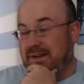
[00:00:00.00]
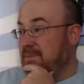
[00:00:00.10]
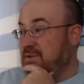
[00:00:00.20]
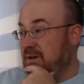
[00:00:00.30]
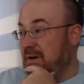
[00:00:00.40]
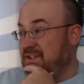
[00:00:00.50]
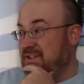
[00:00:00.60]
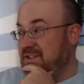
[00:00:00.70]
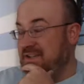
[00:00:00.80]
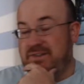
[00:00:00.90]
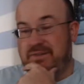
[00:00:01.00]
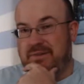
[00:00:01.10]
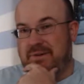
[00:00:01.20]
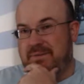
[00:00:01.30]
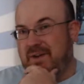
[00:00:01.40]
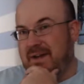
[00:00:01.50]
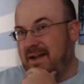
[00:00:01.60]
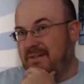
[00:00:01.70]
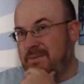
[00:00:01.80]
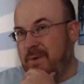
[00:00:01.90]
I'm sure Austin Cindric would be very
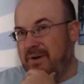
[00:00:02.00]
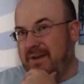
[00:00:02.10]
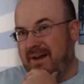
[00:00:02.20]
outspoken